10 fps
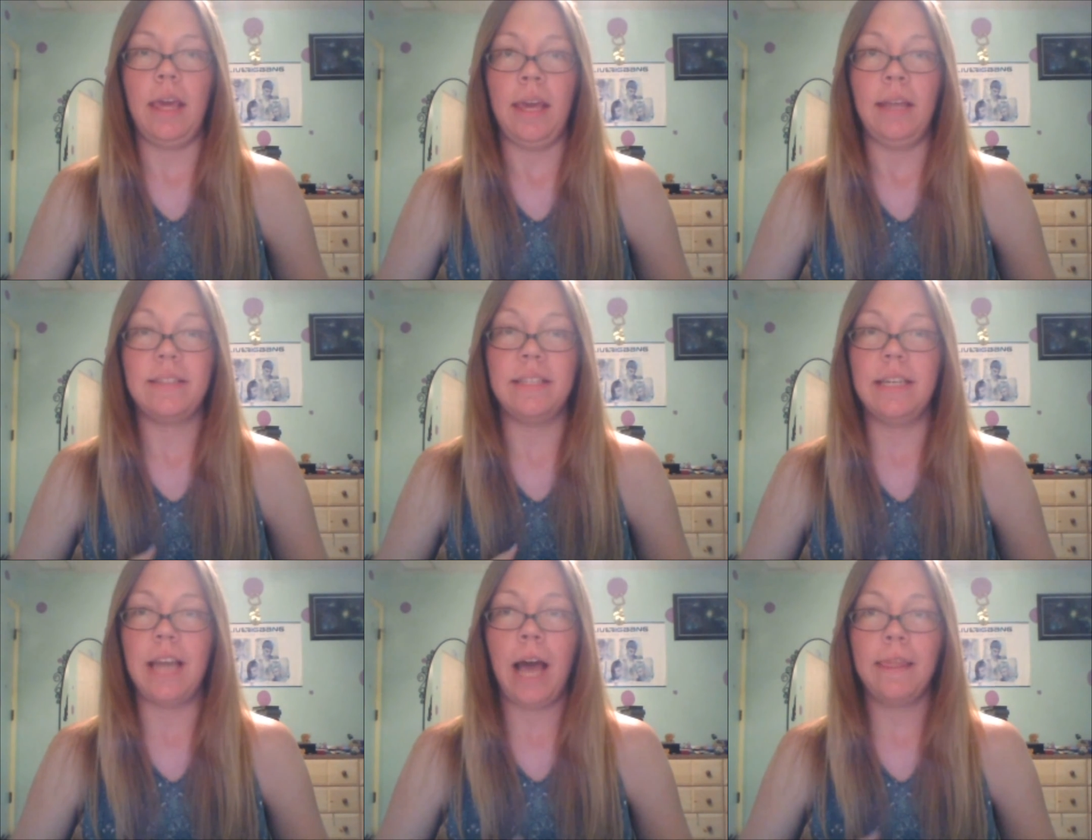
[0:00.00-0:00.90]
It's
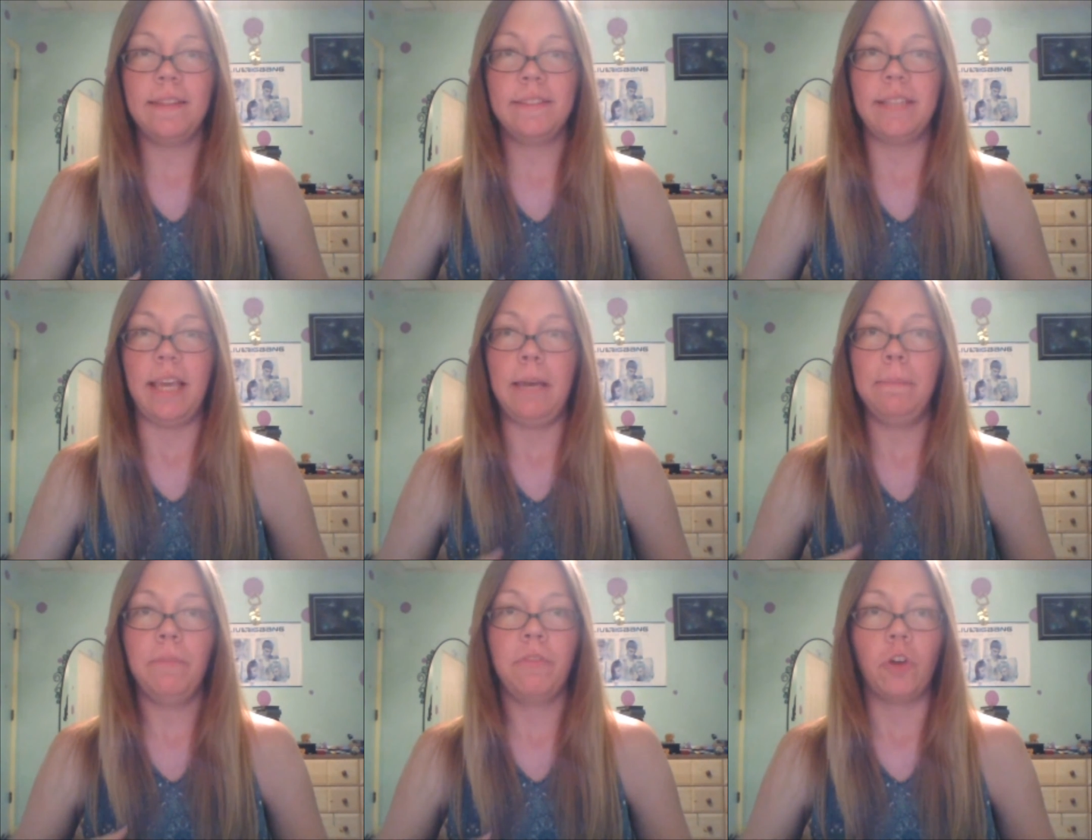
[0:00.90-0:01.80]
not the
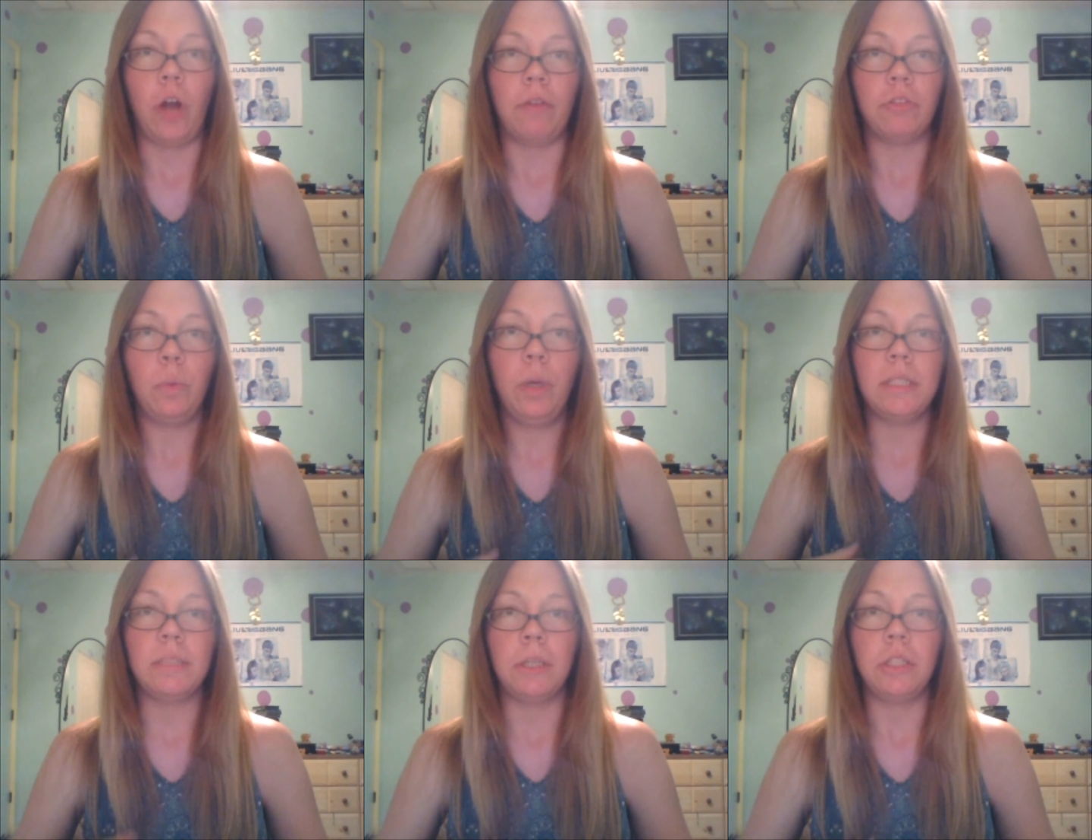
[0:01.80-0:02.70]
same for everyone,
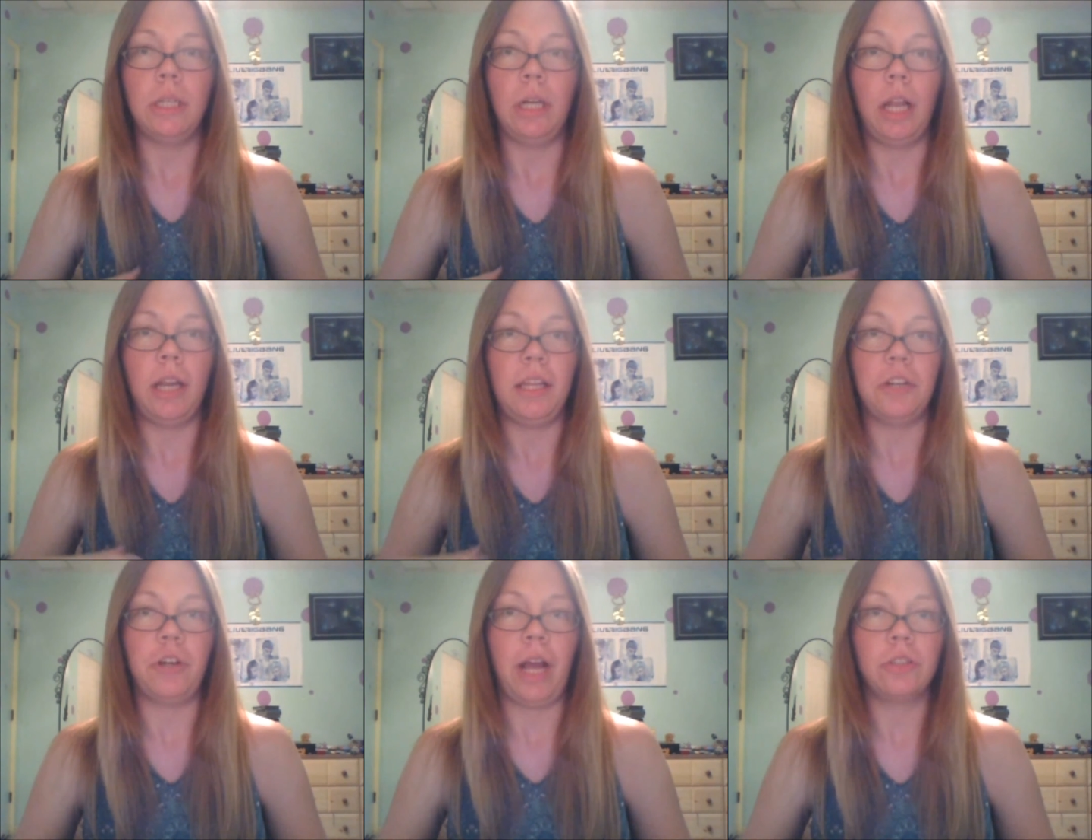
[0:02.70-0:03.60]
especially in a lot of the
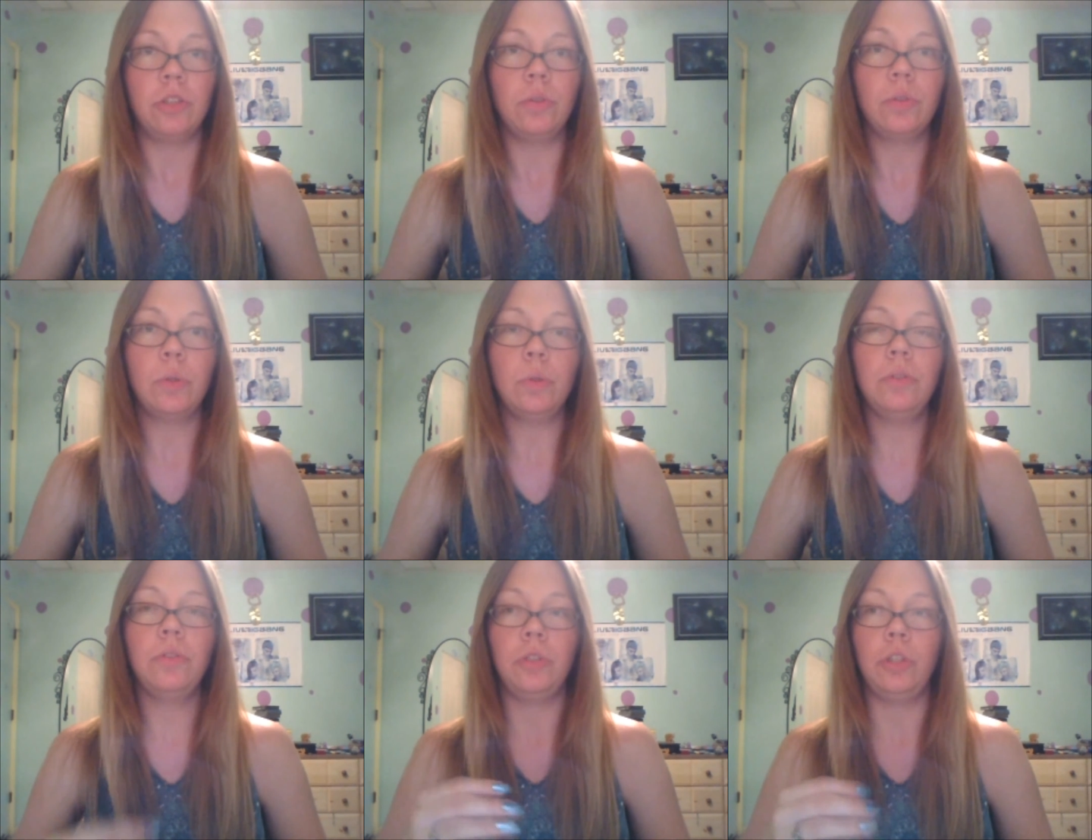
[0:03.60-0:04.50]
international schools.